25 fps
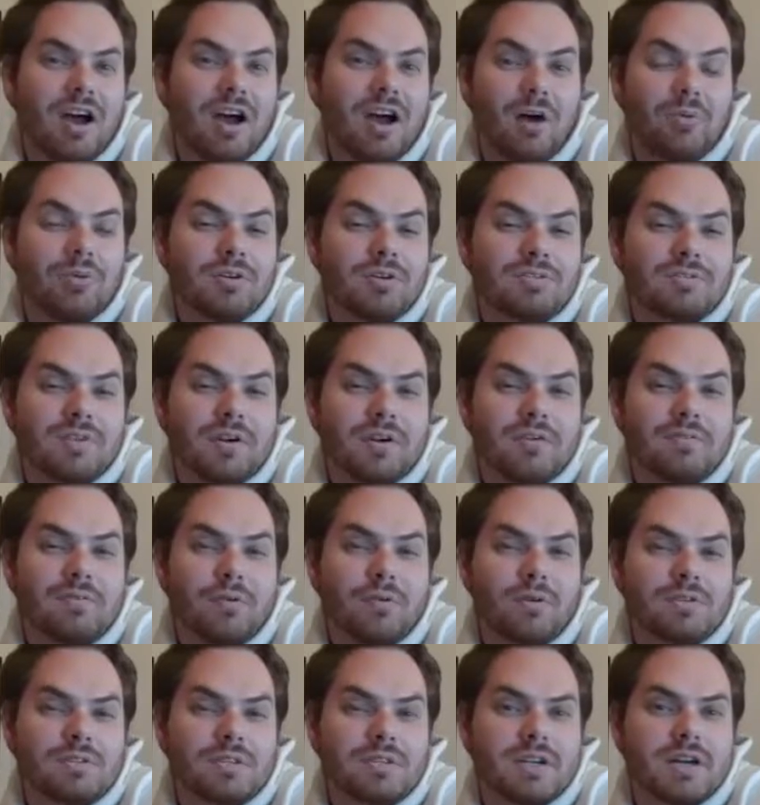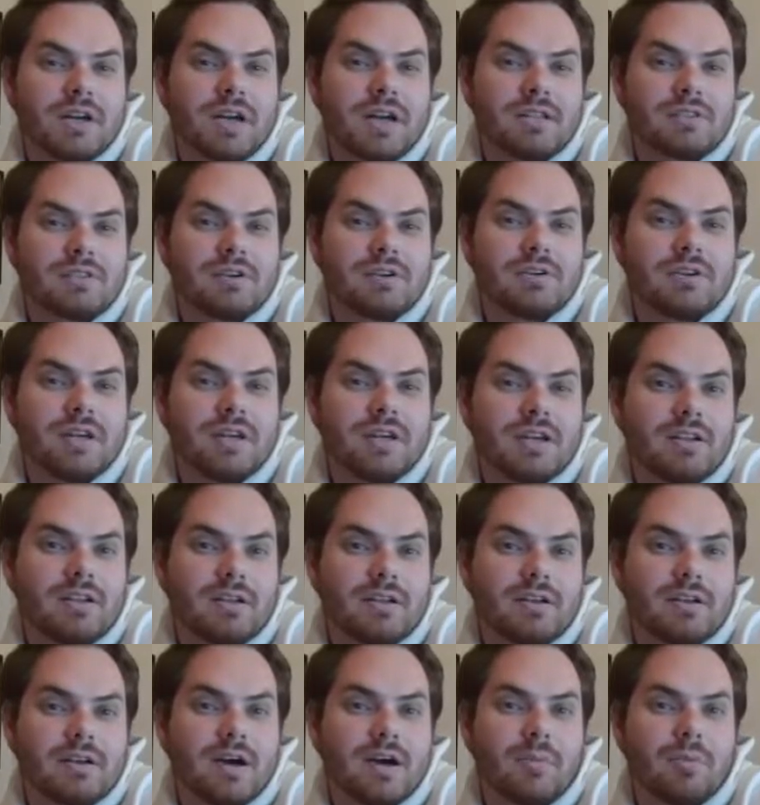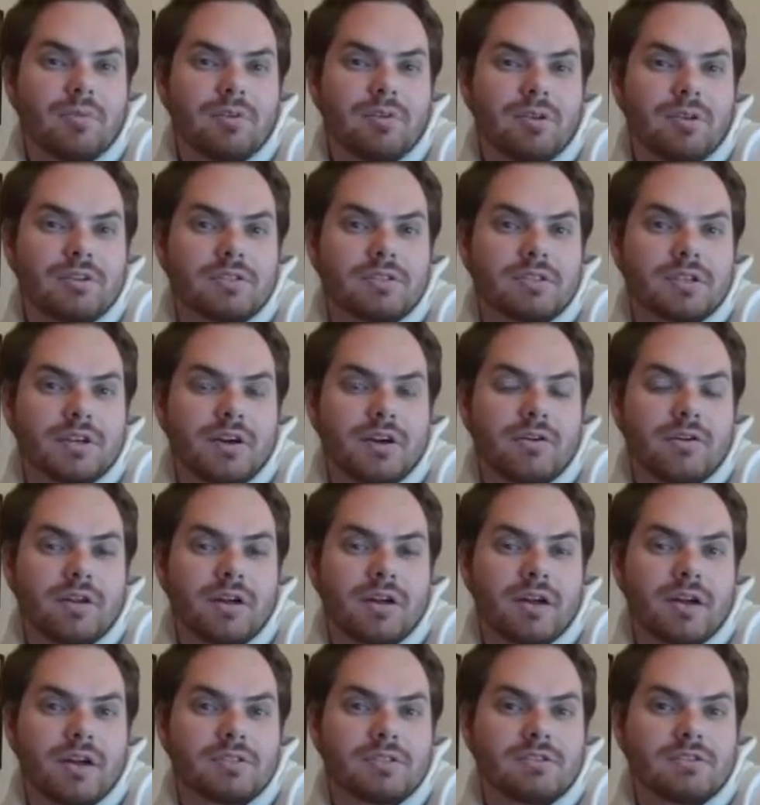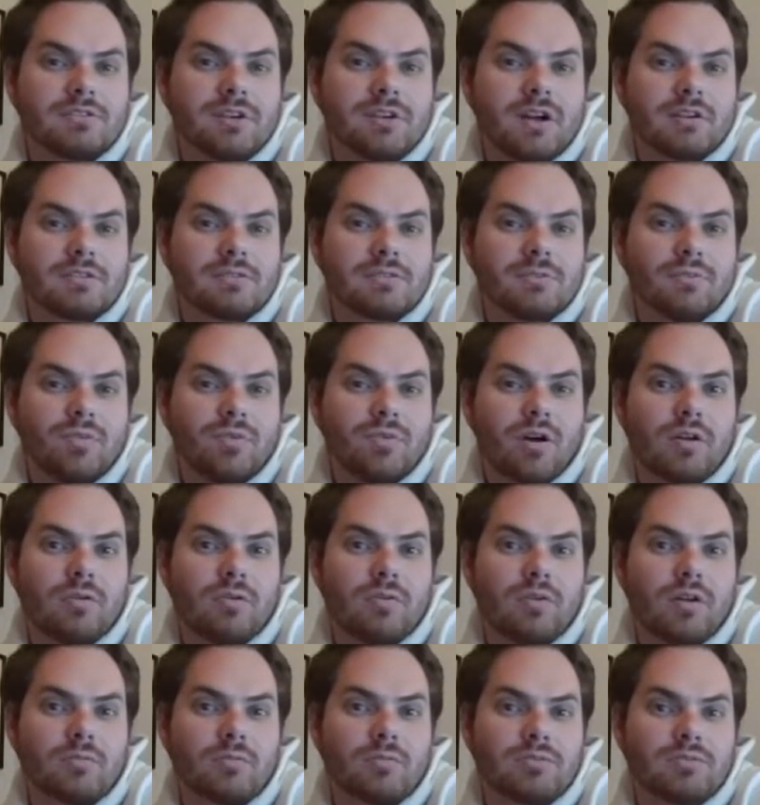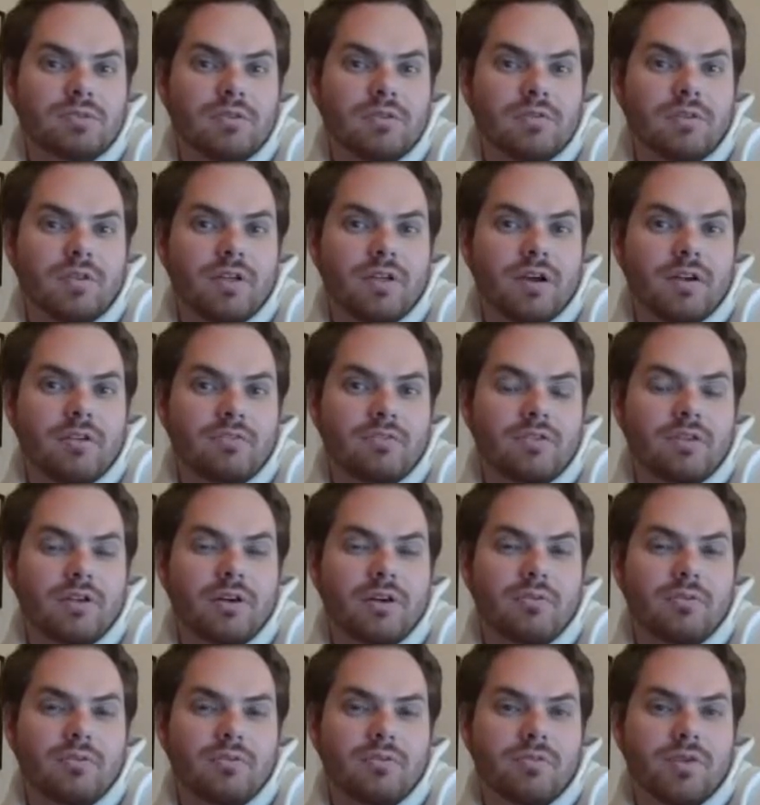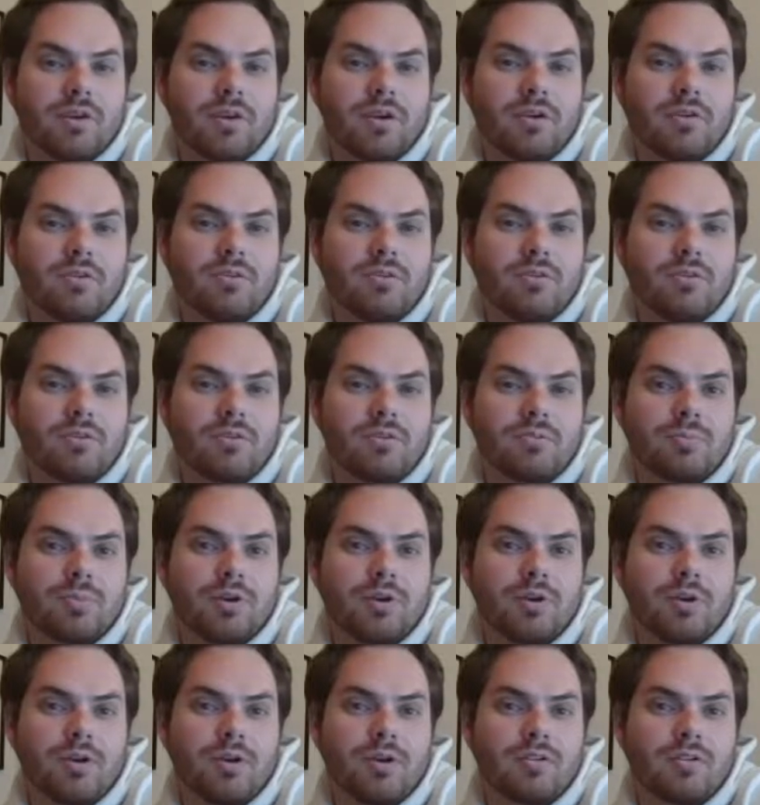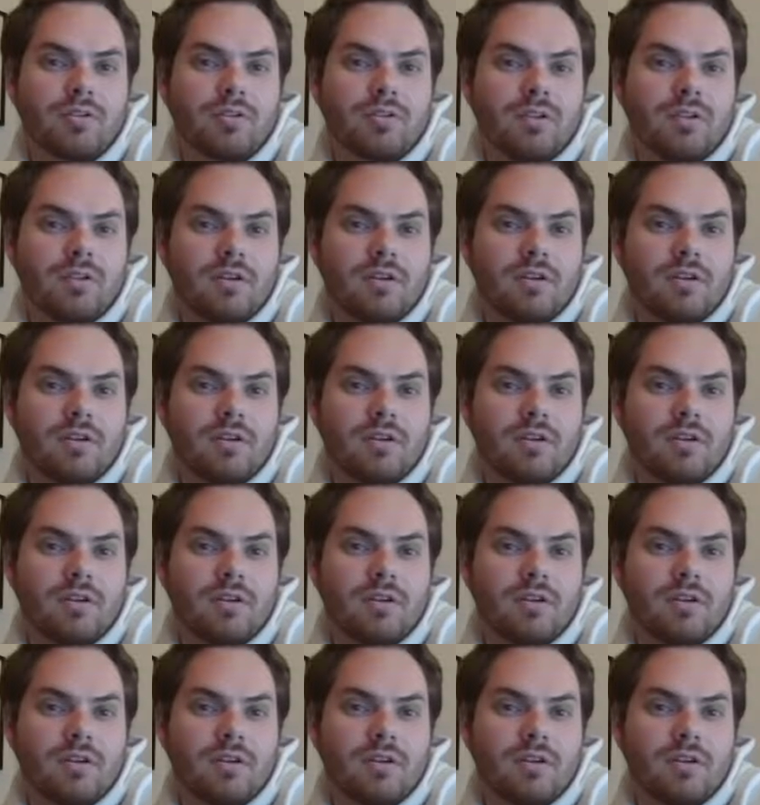I was very fortunate. I got to go to Italy a couple of years ago, and I got to try some wine when I was over there. So that was a very cool experience.